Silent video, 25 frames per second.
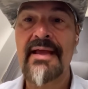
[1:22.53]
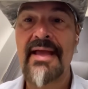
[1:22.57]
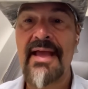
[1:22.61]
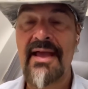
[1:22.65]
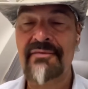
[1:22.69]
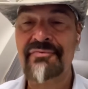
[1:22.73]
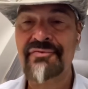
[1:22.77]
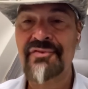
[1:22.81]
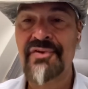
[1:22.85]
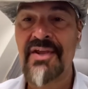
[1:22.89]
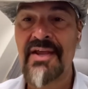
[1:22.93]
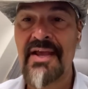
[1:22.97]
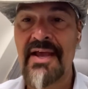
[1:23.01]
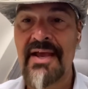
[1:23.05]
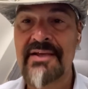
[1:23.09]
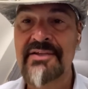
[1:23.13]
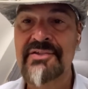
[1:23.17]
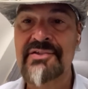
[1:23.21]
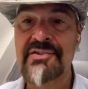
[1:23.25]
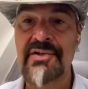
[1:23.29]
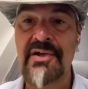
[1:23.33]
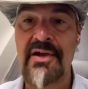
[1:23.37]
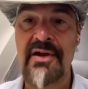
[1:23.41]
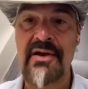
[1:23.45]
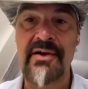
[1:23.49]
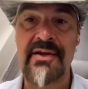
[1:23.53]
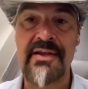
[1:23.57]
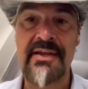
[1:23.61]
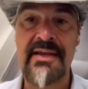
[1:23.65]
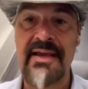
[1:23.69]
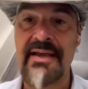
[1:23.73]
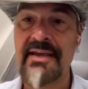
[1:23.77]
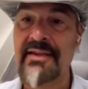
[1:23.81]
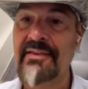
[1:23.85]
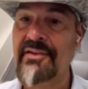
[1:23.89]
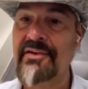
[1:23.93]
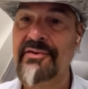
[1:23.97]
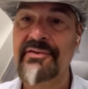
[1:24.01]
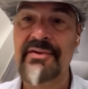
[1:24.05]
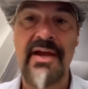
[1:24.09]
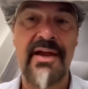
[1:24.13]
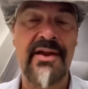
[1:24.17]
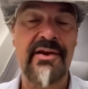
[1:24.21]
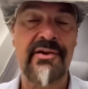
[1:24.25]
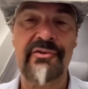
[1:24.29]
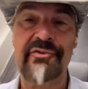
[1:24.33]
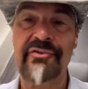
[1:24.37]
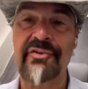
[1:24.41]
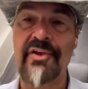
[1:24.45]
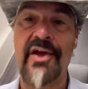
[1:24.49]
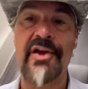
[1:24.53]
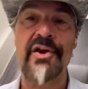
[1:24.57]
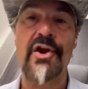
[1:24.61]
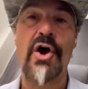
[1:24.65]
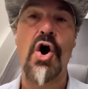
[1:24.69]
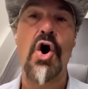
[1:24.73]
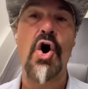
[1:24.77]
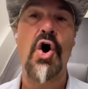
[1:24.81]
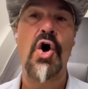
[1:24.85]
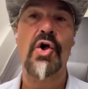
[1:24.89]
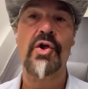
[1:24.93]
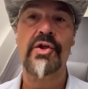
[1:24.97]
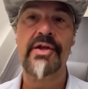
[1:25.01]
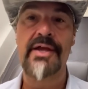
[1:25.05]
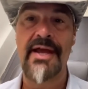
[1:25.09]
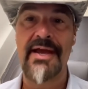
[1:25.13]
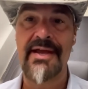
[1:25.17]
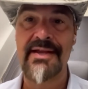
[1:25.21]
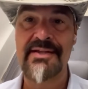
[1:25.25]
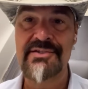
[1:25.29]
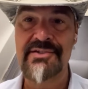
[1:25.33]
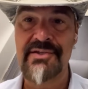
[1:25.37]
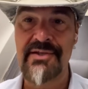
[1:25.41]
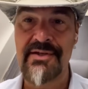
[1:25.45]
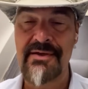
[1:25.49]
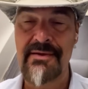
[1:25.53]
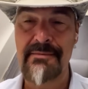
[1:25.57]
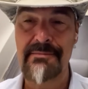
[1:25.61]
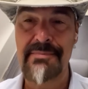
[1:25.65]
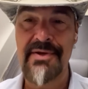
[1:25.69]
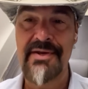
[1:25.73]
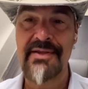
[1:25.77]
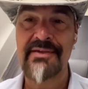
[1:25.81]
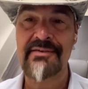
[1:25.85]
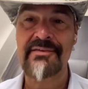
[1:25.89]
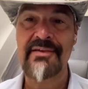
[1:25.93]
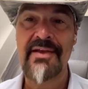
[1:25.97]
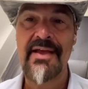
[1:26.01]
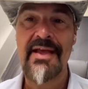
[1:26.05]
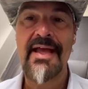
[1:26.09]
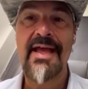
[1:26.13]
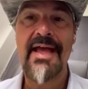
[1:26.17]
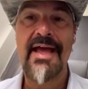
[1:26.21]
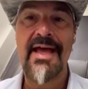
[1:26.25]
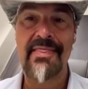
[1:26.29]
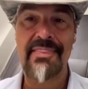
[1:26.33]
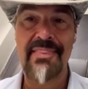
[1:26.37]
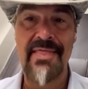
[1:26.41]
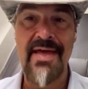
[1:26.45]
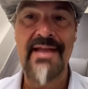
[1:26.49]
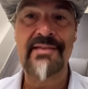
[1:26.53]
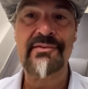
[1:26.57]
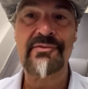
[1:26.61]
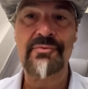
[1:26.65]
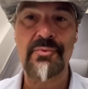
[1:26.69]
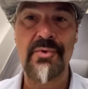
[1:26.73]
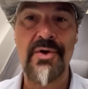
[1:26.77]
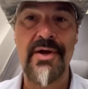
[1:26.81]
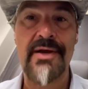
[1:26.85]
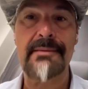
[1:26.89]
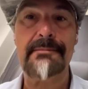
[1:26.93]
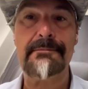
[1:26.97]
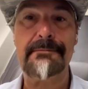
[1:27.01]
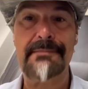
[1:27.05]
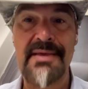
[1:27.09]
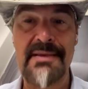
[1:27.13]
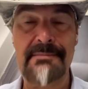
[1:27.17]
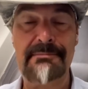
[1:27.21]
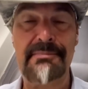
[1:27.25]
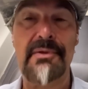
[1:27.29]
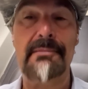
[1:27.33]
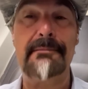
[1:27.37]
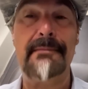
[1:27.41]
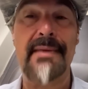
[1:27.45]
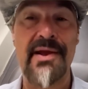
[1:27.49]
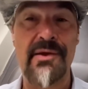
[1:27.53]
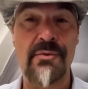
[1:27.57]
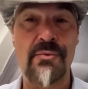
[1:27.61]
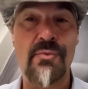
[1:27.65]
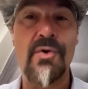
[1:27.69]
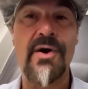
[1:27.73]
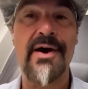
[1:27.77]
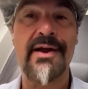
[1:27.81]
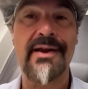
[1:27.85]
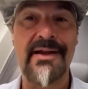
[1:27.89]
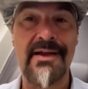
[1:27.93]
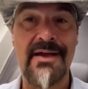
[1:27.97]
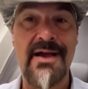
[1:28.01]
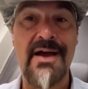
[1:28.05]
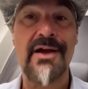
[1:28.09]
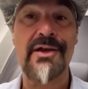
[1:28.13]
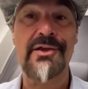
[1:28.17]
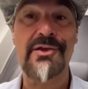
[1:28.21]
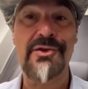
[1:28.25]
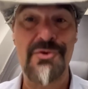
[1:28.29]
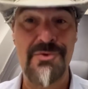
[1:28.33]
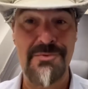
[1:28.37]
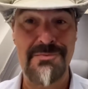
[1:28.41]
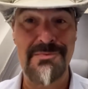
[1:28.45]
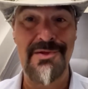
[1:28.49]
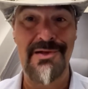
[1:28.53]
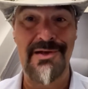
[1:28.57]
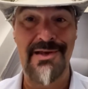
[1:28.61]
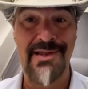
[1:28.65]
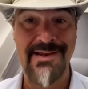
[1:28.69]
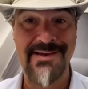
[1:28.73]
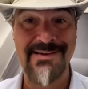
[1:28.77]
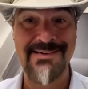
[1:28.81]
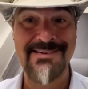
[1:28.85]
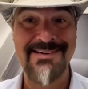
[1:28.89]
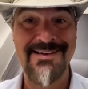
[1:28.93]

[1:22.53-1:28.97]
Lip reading: FTX are kicking the tires on all kinds of companies, and that's one people might want to accumulate.